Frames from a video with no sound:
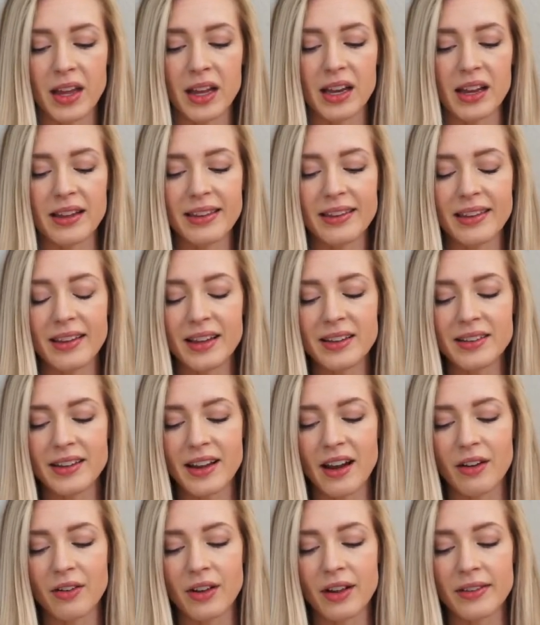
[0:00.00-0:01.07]
and he slid
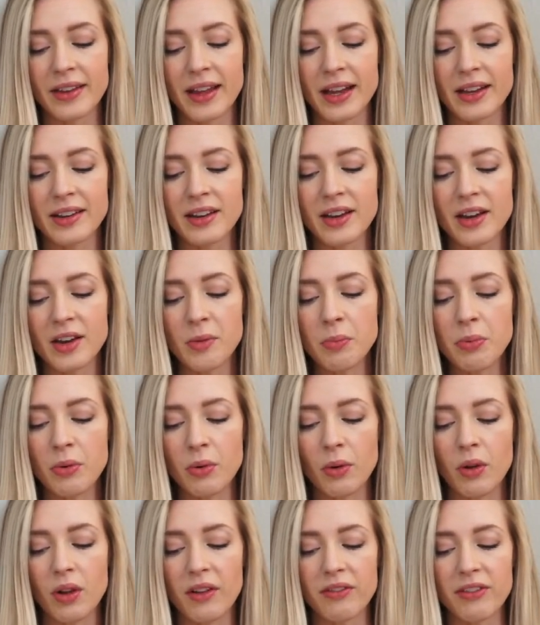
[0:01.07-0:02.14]
down and landed in a
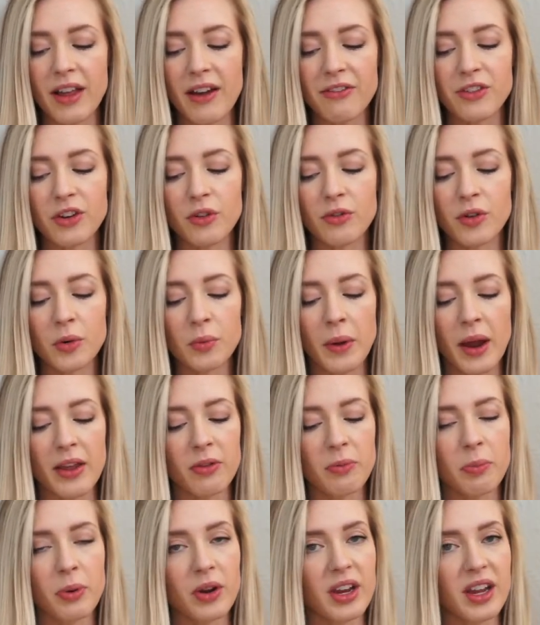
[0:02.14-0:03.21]
pool of leftover
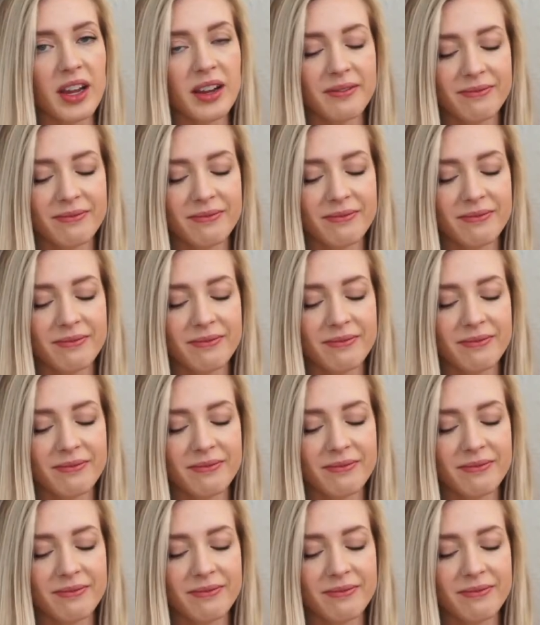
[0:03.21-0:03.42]
rice pudding.